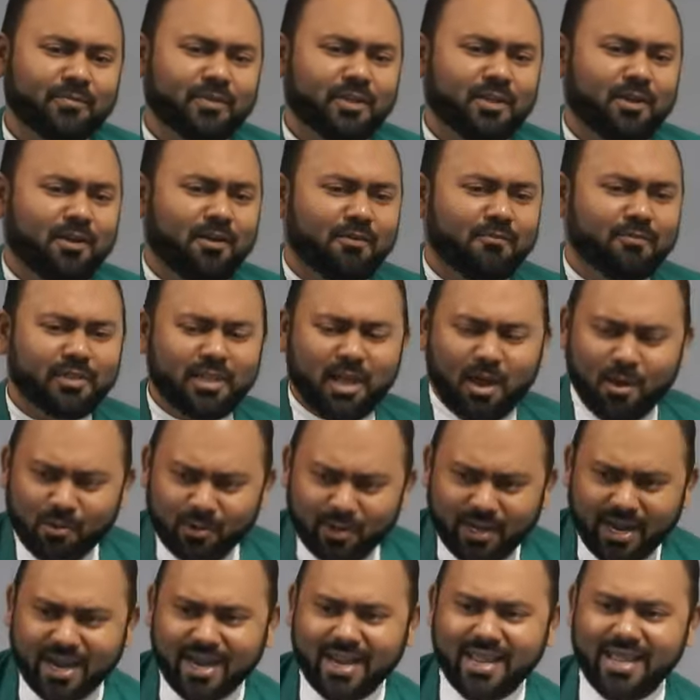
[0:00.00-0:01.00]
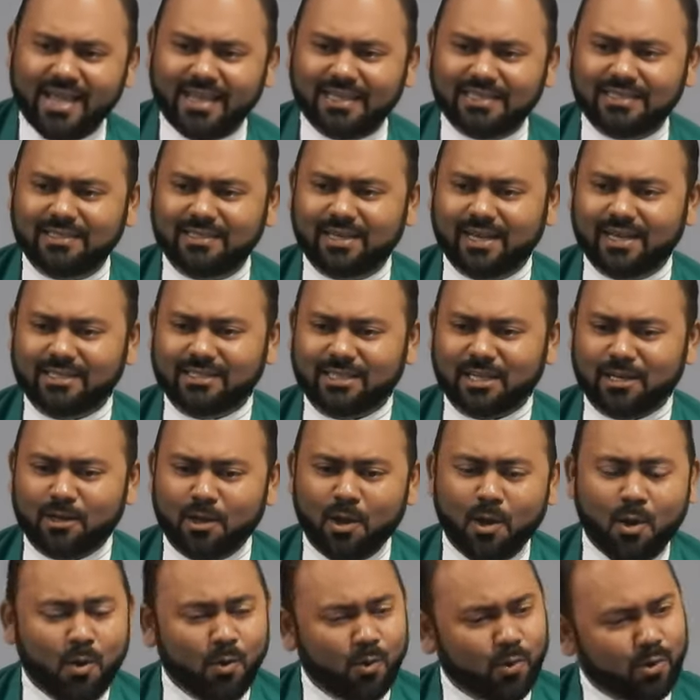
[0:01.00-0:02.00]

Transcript: you know, without any hesitation,